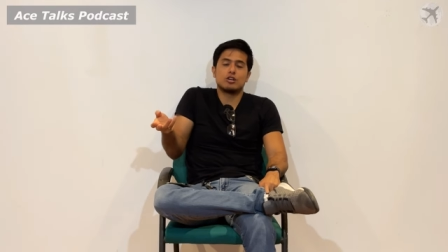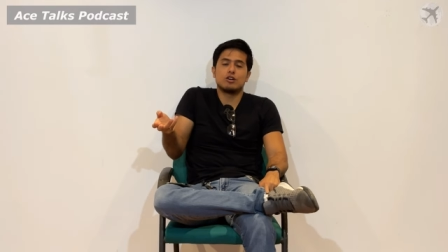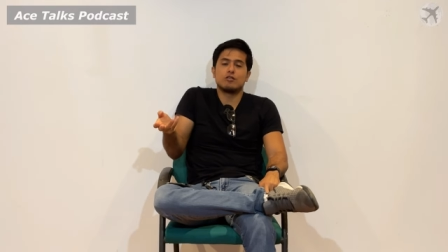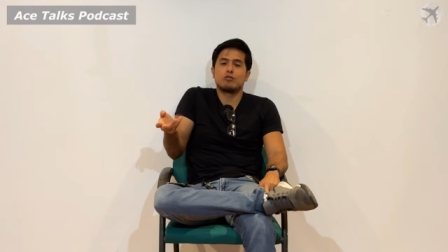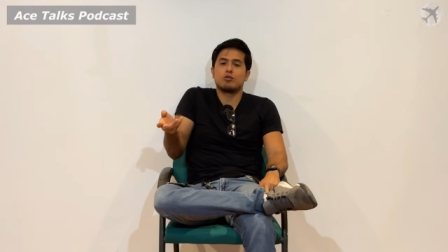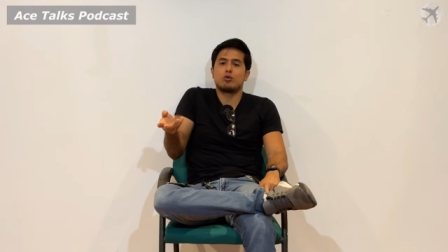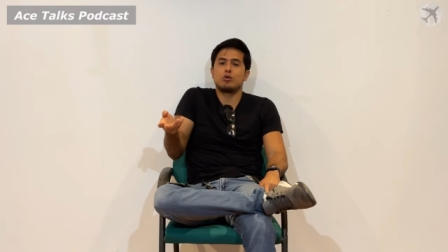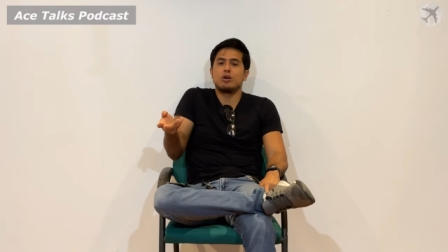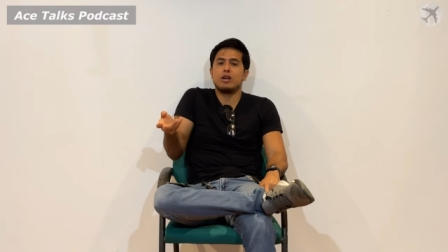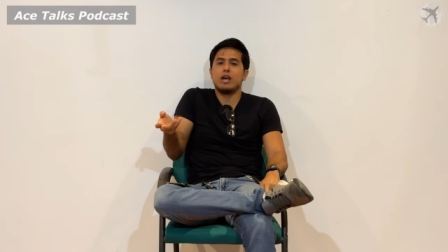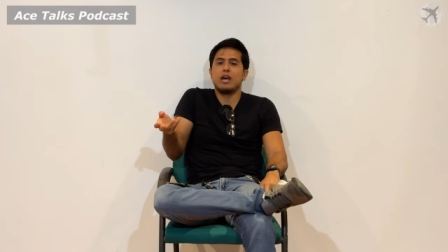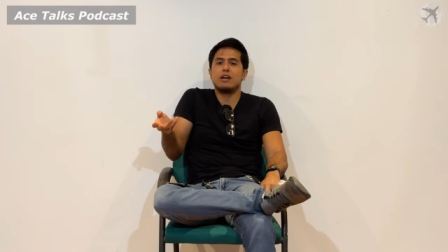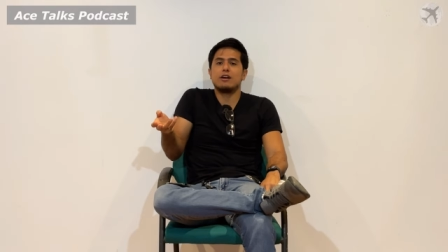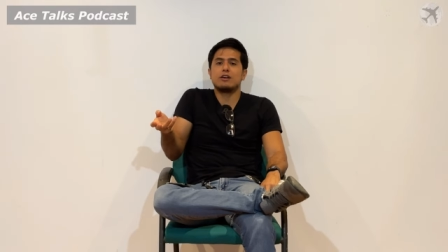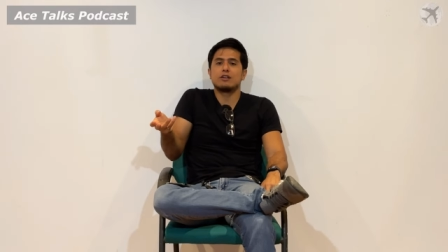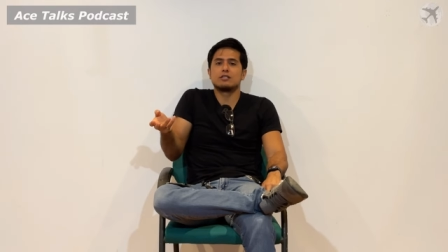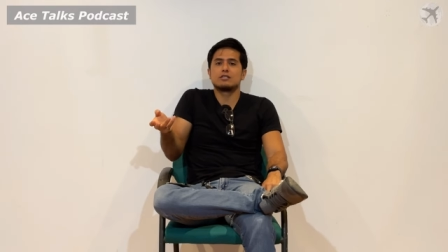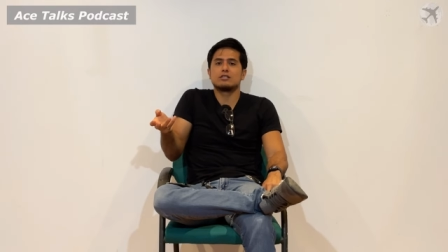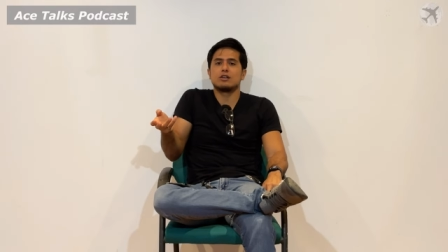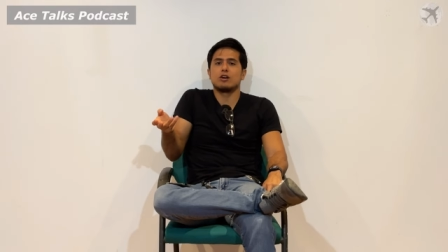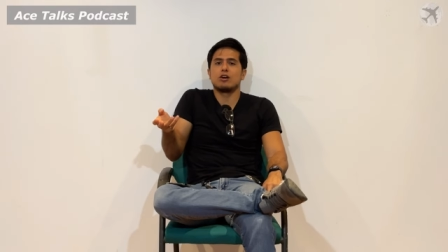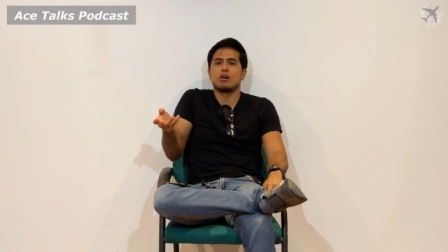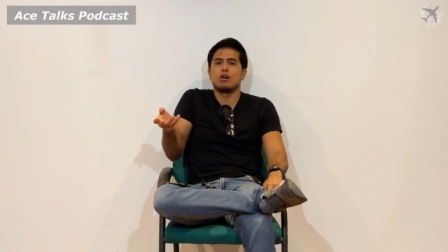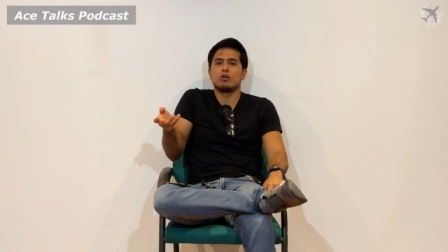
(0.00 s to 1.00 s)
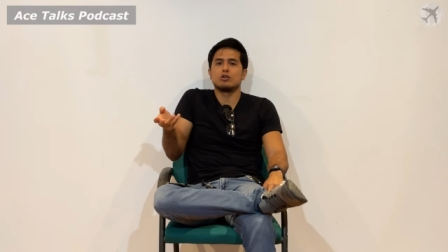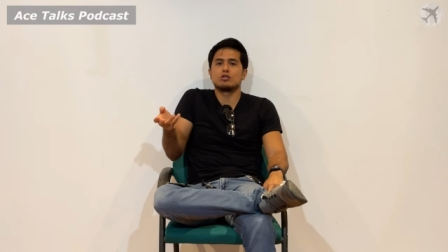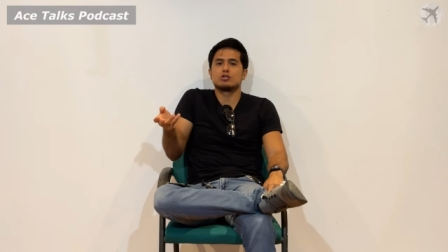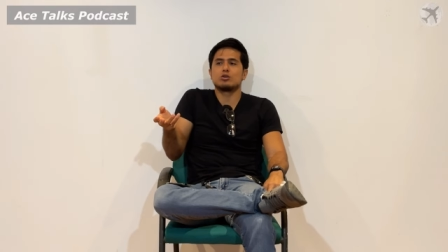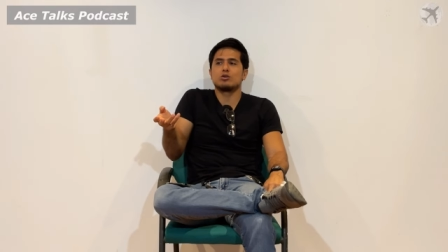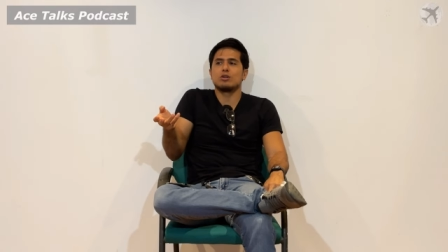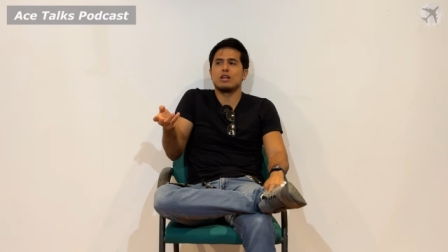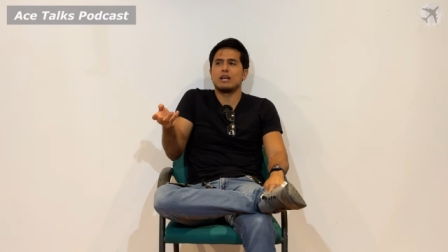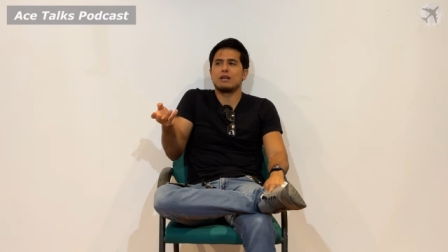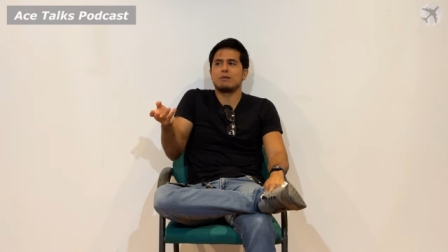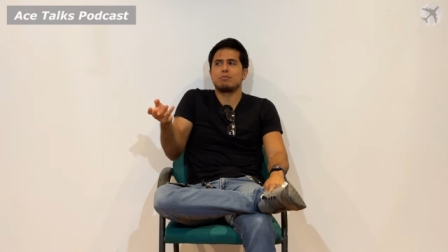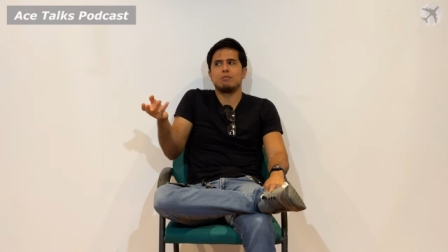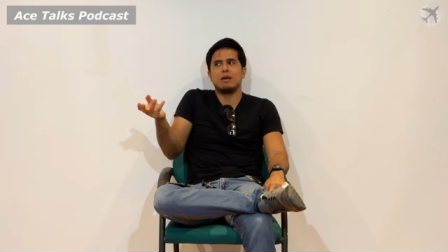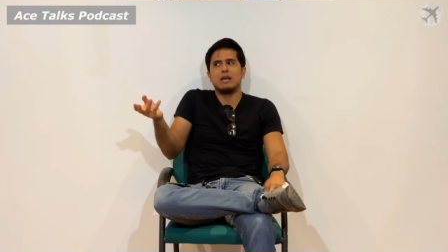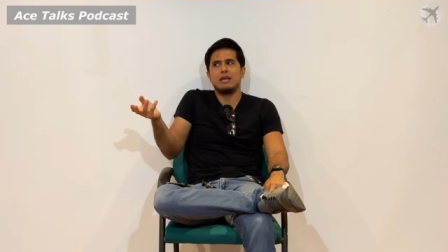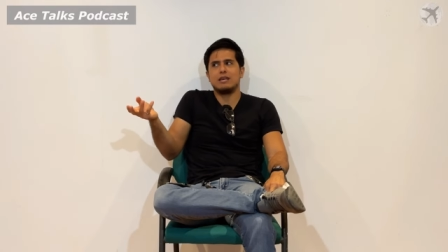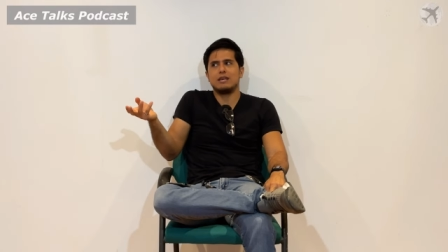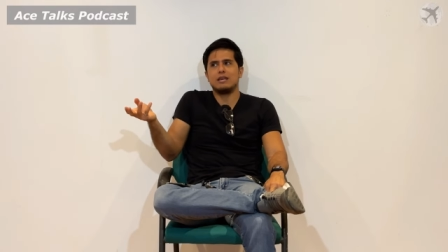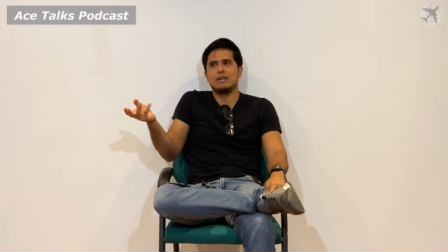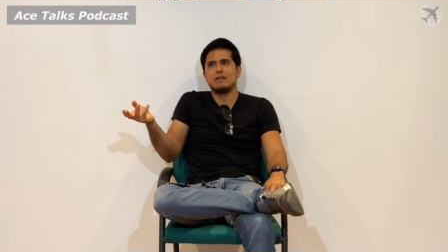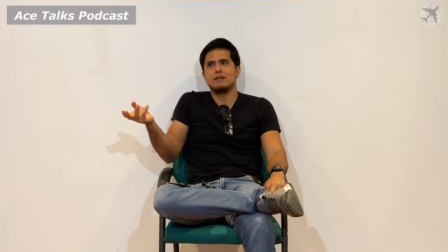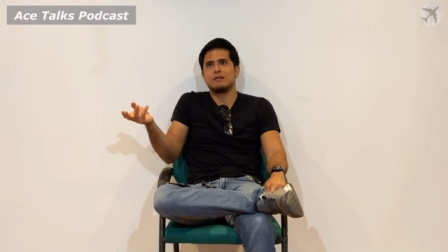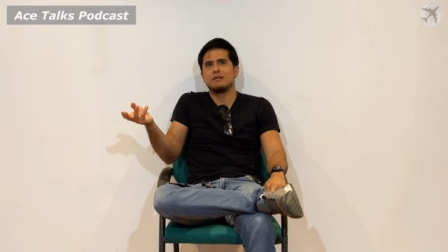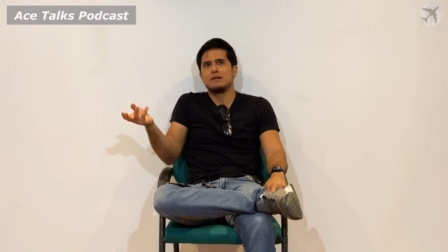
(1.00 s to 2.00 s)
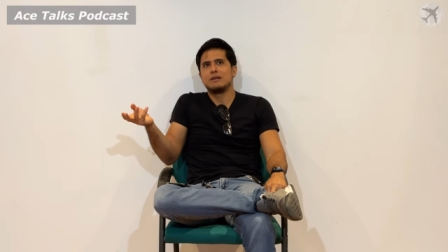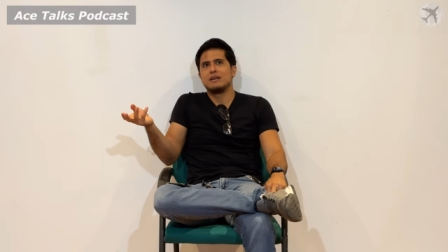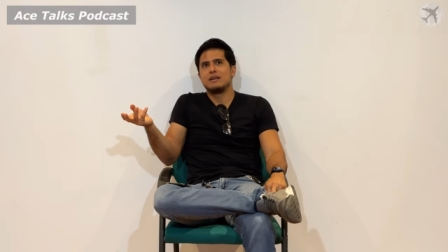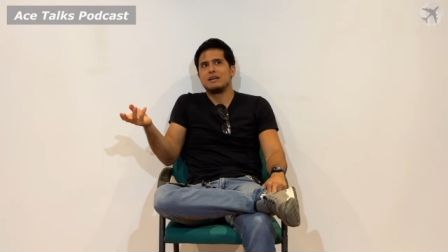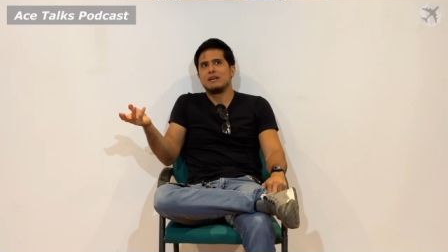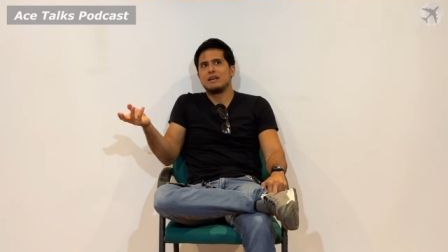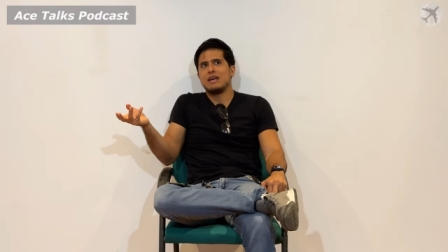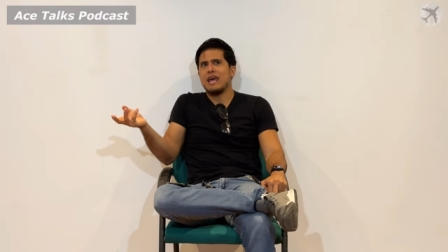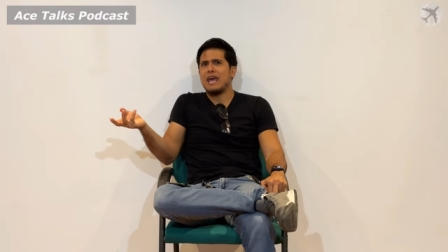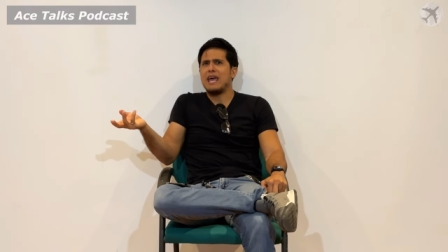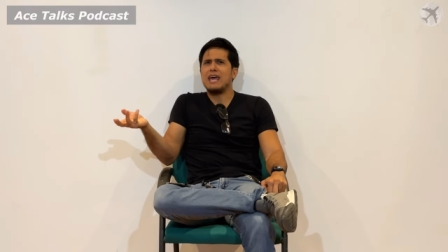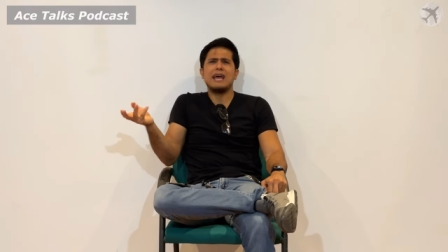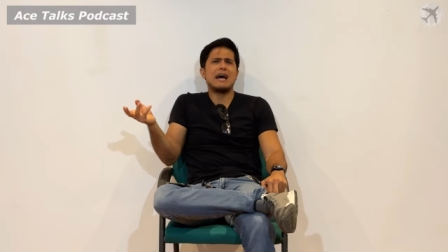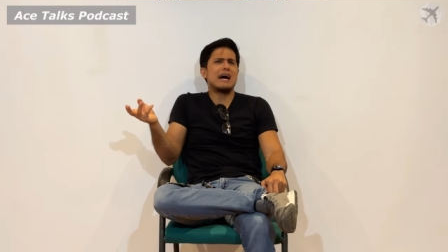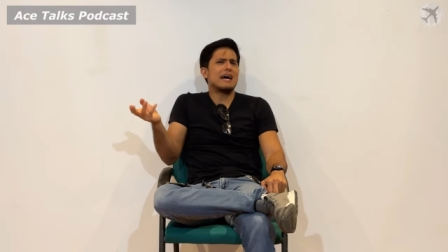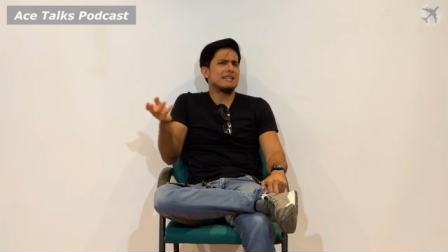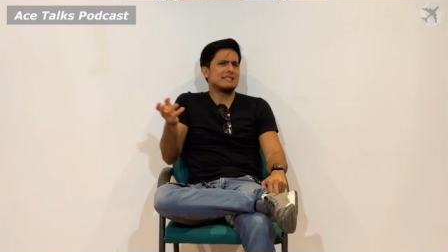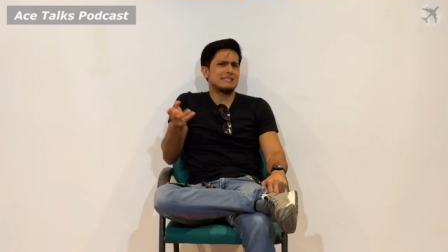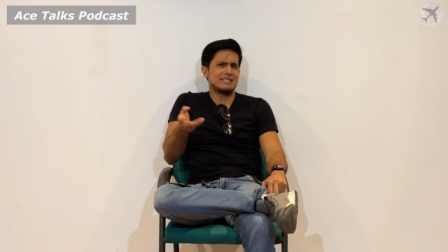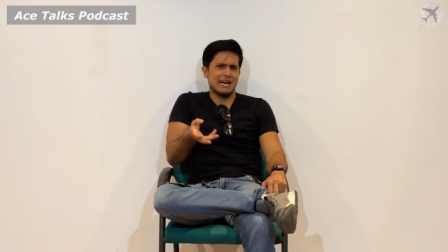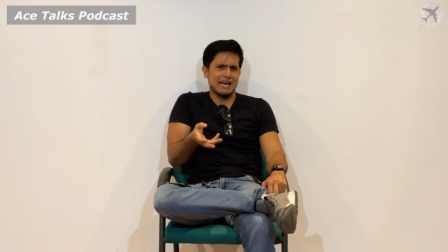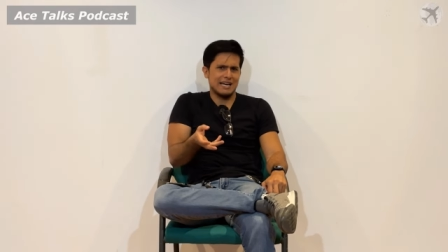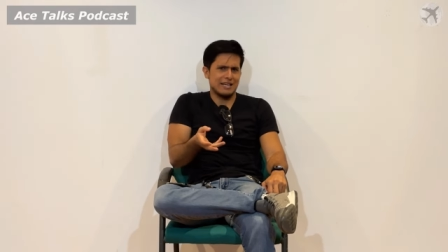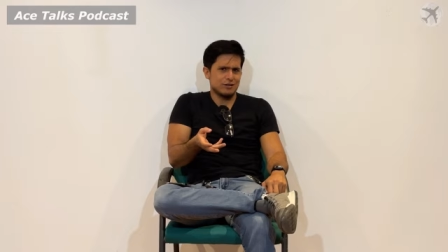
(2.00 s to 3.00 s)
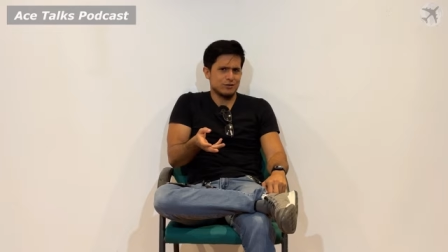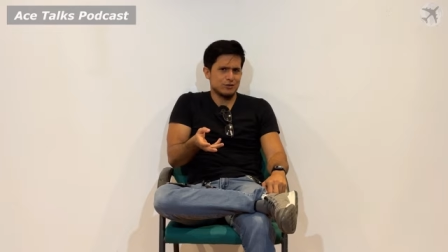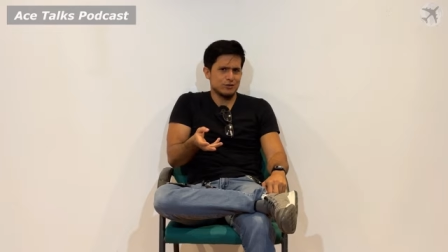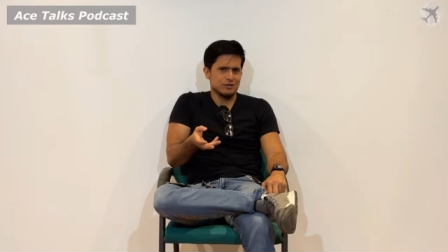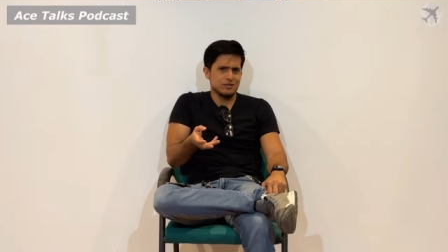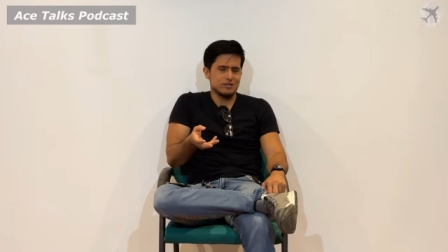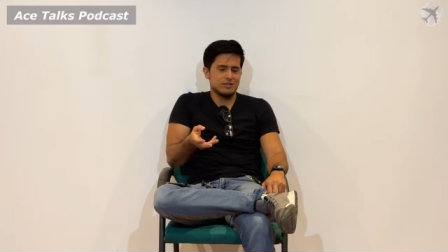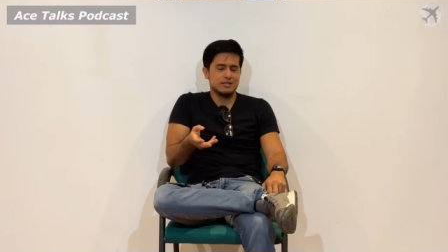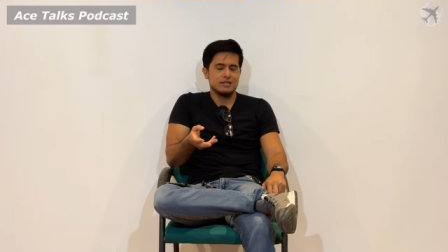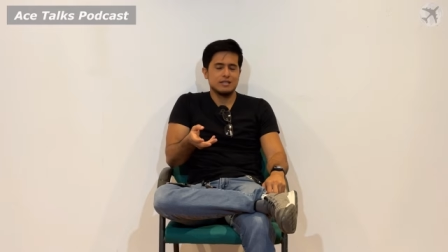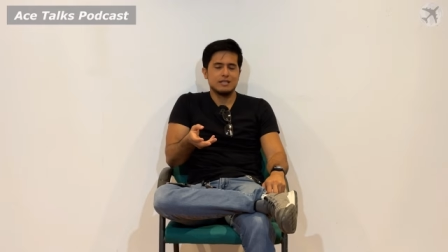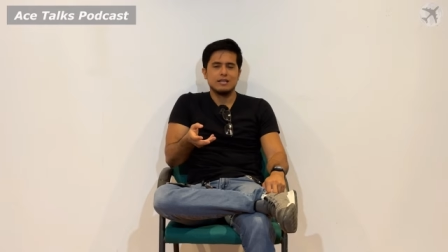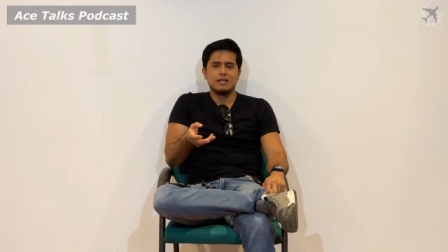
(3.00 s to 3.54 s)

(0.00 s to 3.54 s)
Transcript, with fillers: if creators are also like making A I titles,